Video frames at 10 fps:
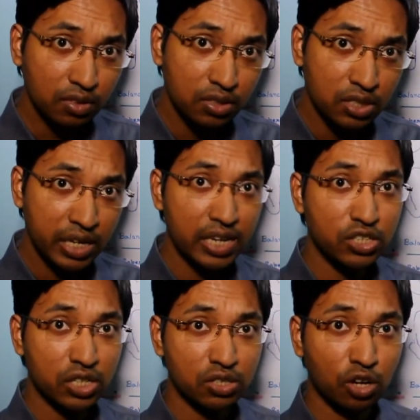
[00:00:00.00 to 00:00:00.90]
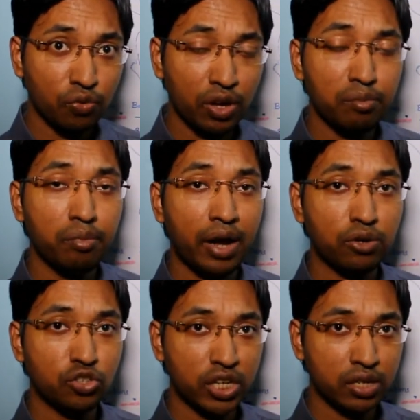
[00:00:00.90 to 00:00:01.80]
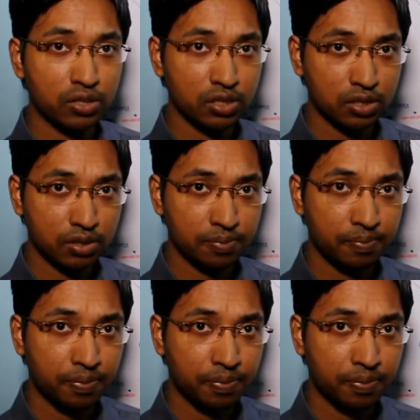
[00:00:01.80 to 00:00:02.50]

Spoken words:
stages of embryogenesis.